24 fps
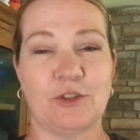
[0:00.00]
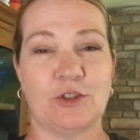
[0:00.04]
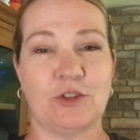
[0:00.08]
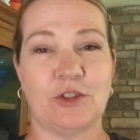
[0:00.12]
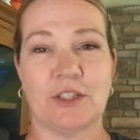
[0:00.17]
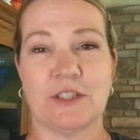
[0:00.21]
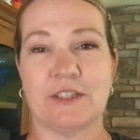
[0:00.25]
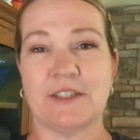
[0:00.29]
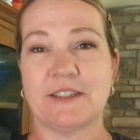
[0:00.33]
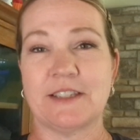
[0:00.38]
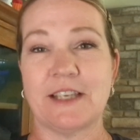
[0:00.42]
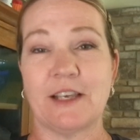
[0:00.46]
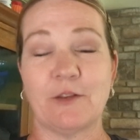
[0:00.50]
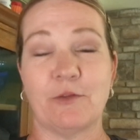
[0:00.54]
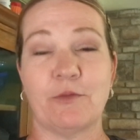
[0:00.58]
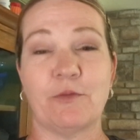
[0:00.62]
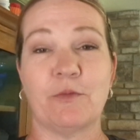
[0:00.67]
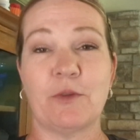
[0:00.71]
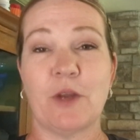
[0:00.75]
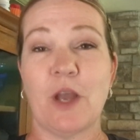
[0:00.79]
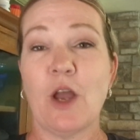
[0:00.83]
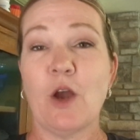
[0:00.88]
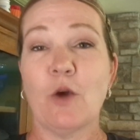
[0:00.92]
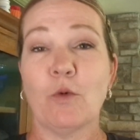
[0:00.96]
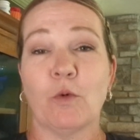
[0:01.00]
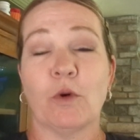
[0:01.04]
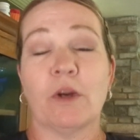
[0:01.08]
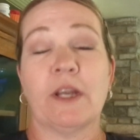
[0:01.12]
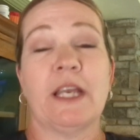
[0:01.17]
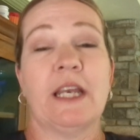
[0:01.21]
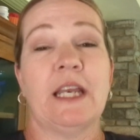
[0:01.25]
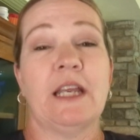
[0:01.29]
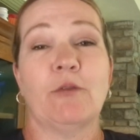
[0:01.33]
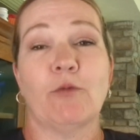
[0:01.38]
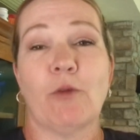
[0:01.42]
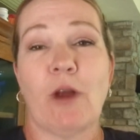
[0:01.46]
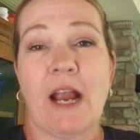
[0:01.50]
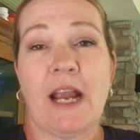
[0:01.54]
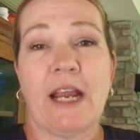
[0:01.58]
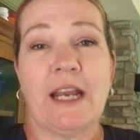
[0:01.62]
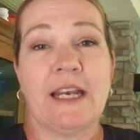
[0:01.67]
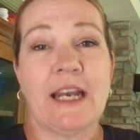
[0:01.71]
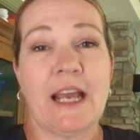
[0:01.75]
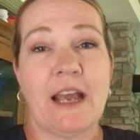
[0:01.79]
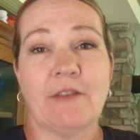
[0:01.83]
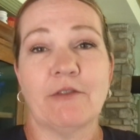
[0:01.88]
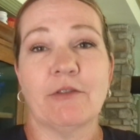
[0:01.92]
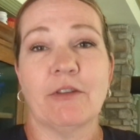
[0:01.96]
just, if we're getting
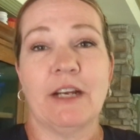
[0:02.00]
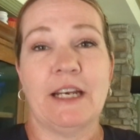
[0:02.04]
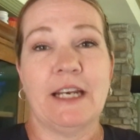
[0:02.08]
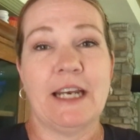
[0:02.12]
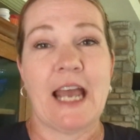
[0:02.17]
rain every